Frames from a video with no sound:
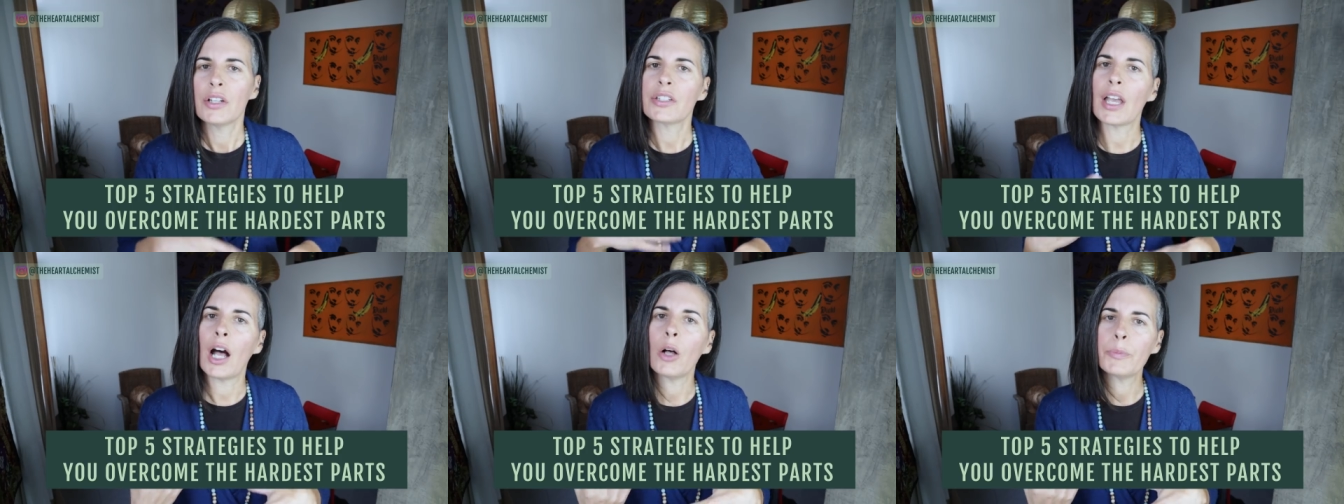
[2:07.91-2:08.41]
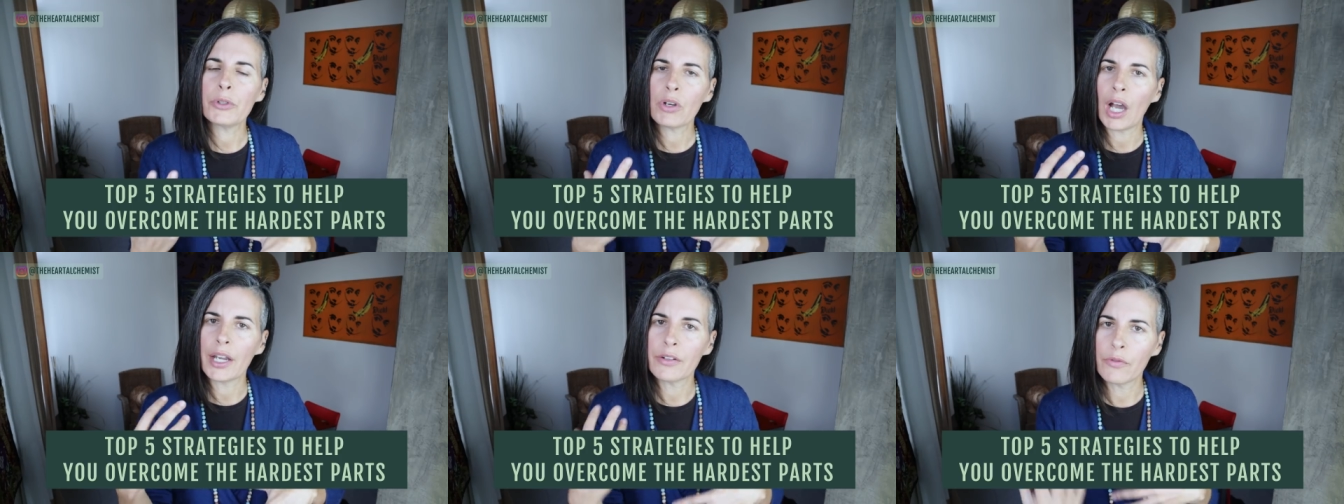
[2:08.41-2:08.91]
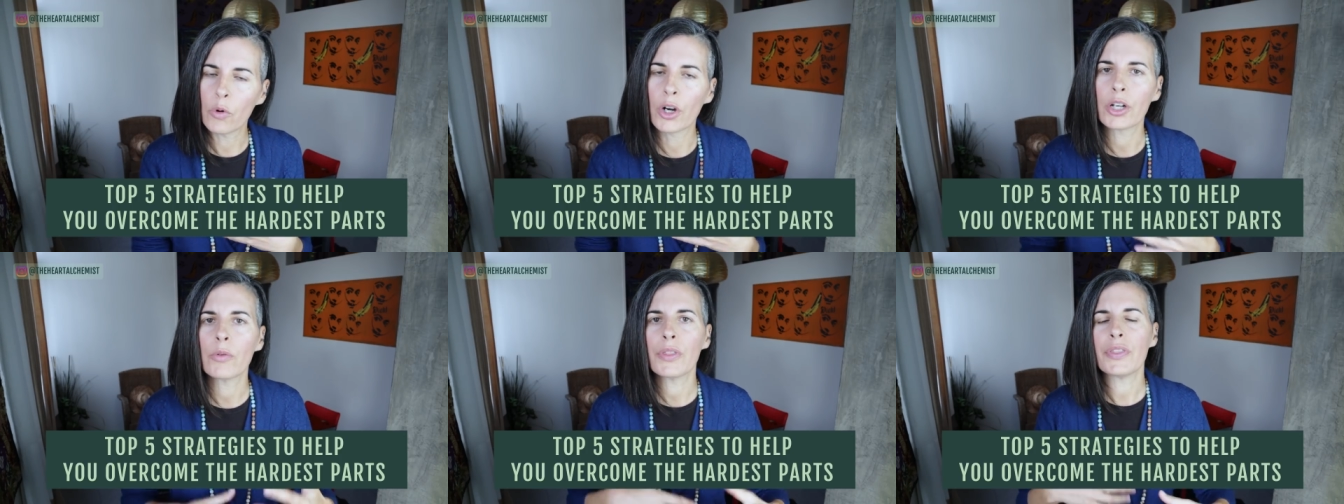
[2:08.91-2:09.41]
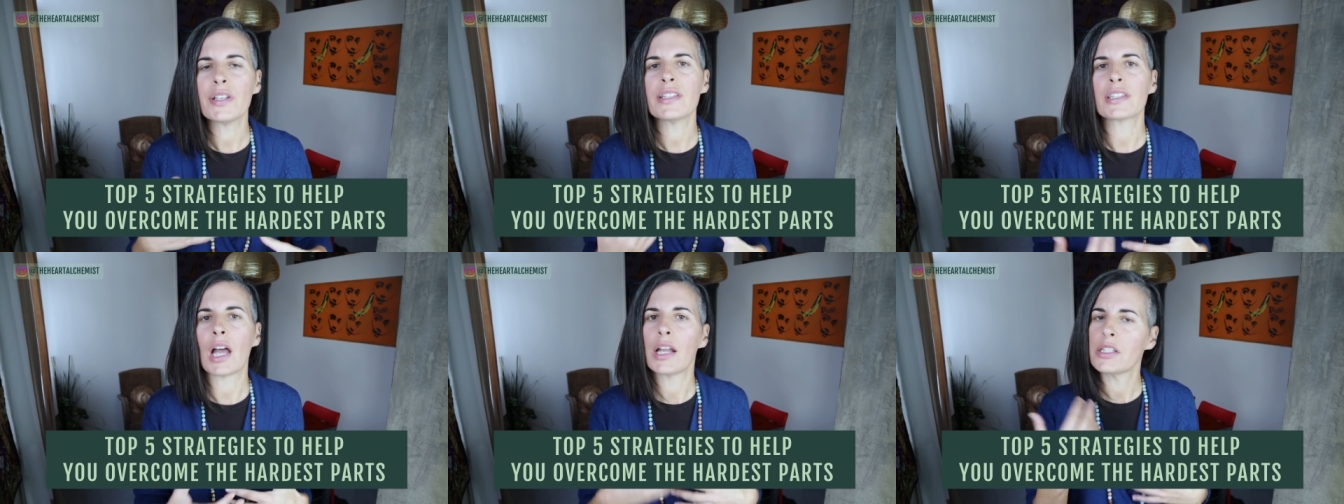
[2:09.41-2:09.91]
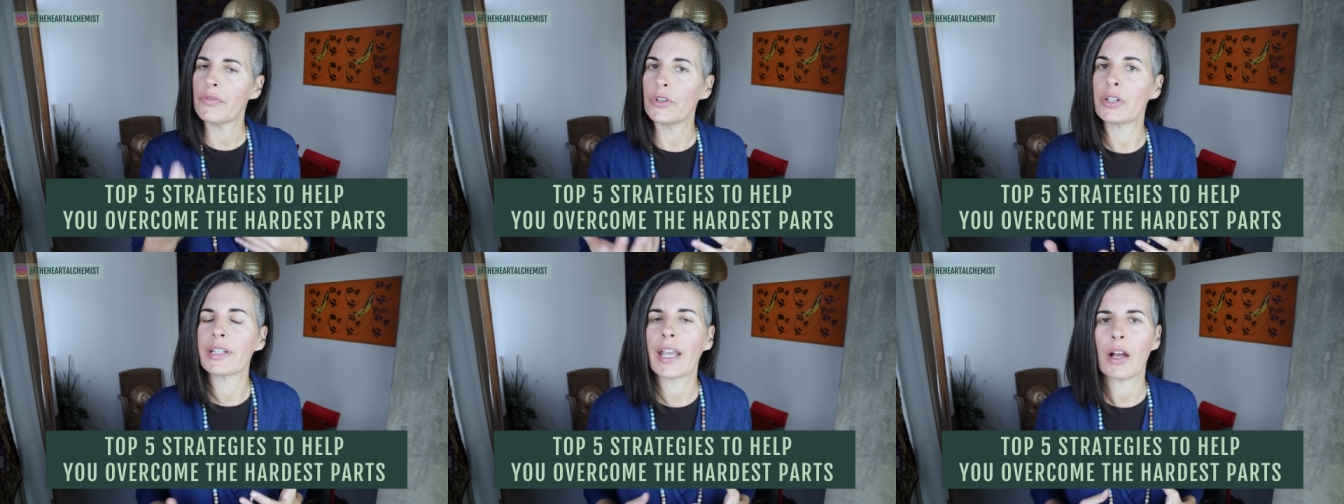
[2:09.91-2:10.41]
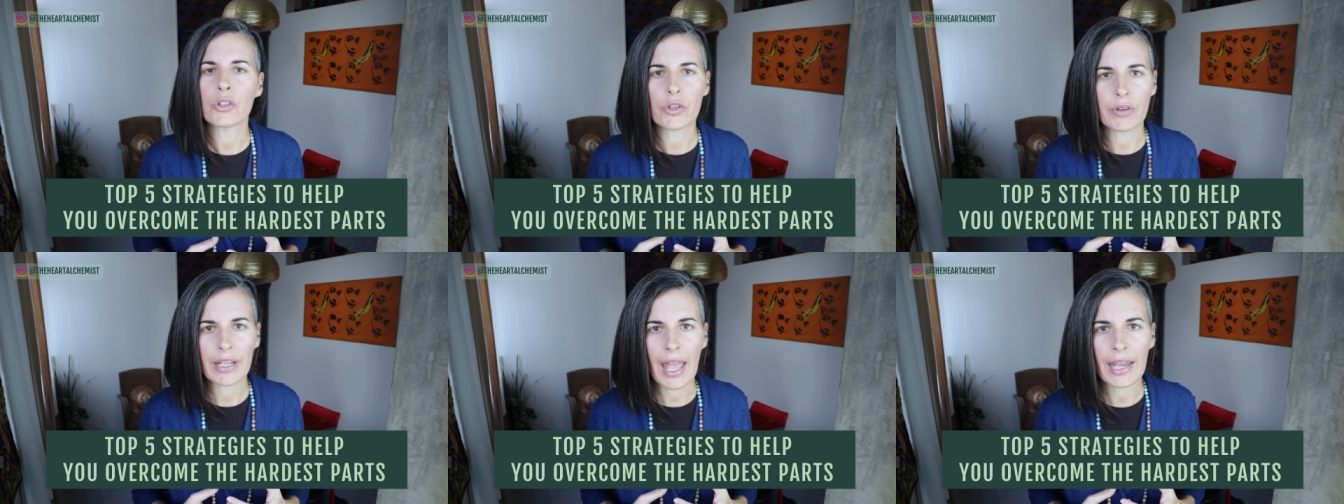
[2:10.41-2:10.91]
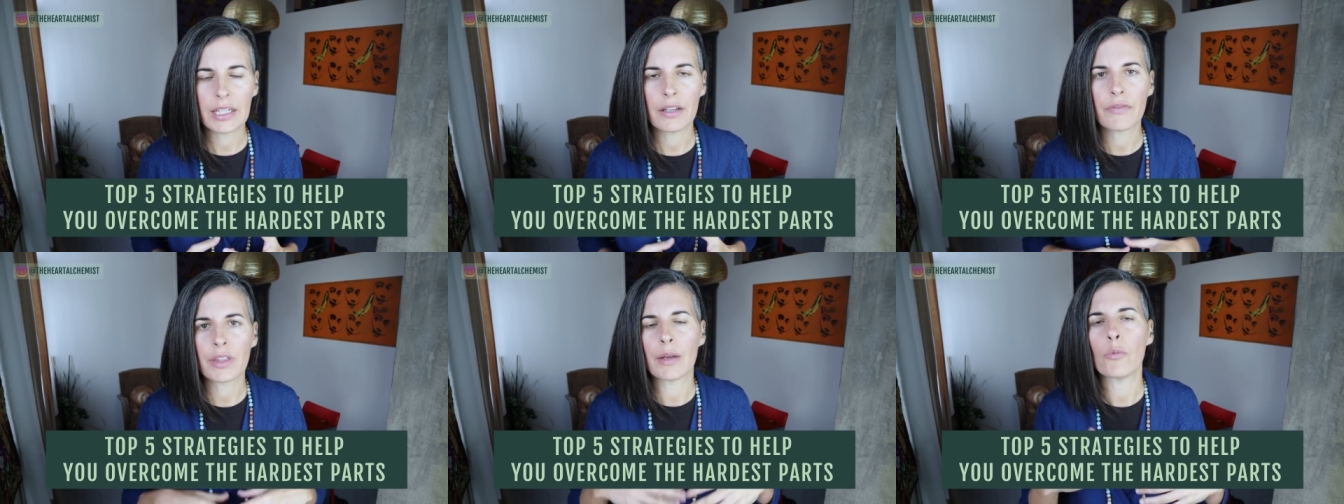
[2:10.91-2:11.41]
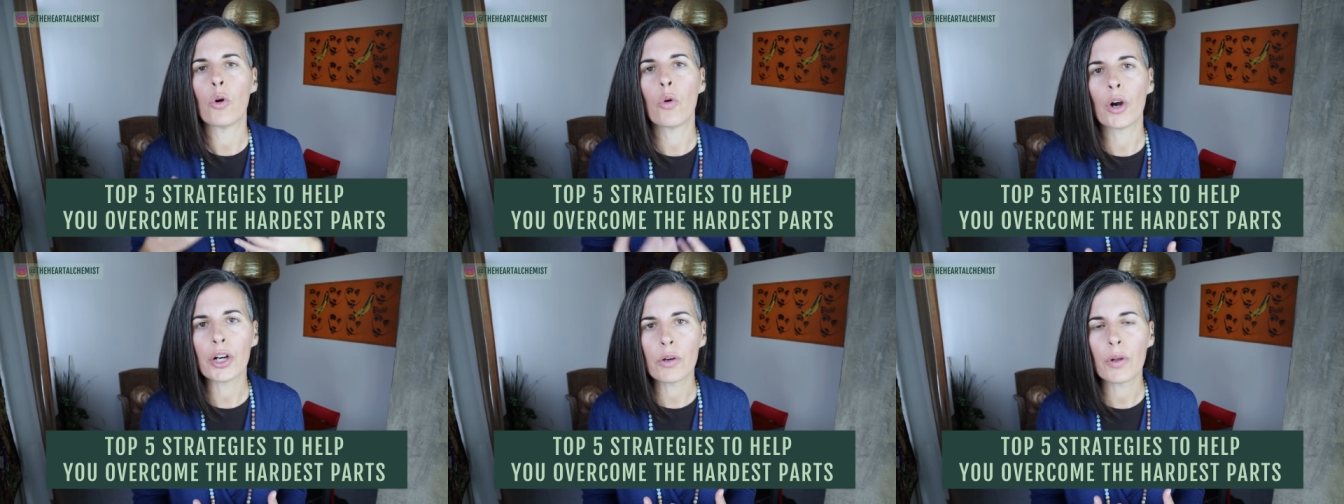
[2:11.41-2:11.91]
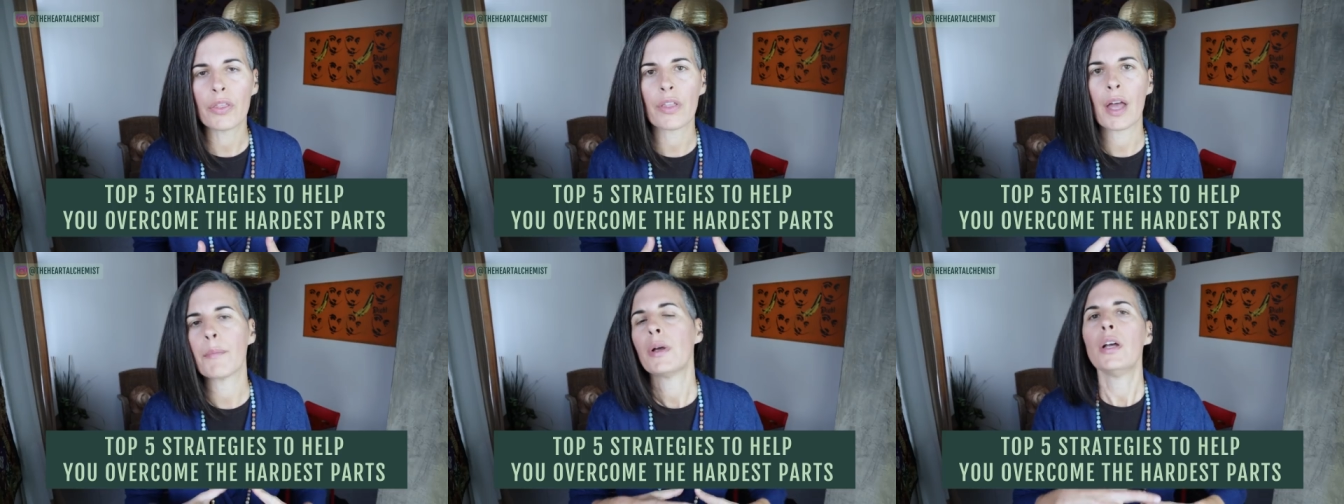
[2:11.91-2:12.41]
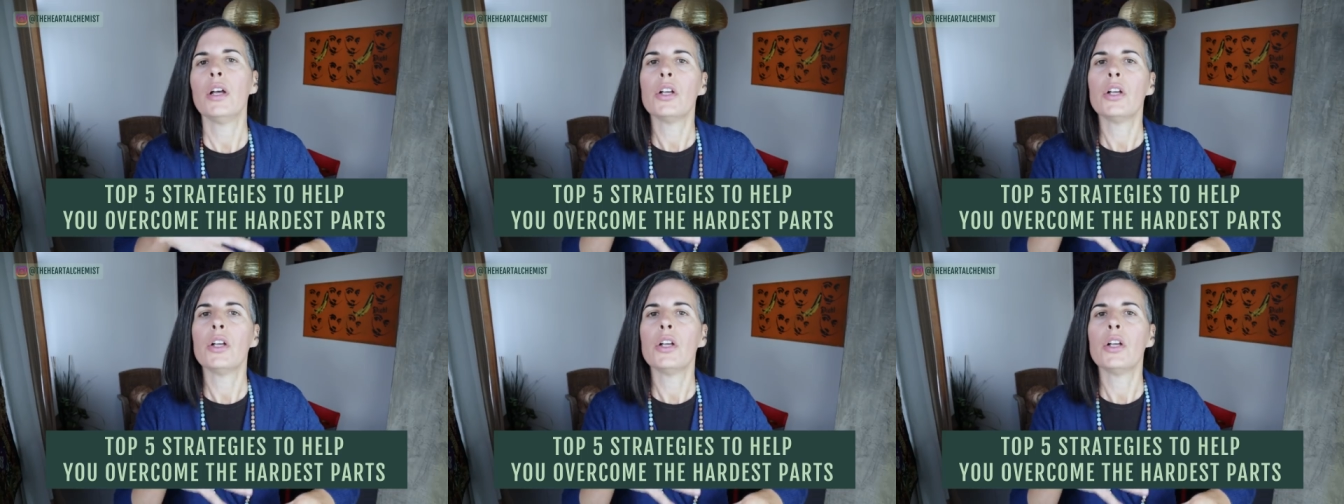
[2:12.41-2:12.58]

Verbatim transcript: to help you kind of work with these signs if you're encountering any of them, work with them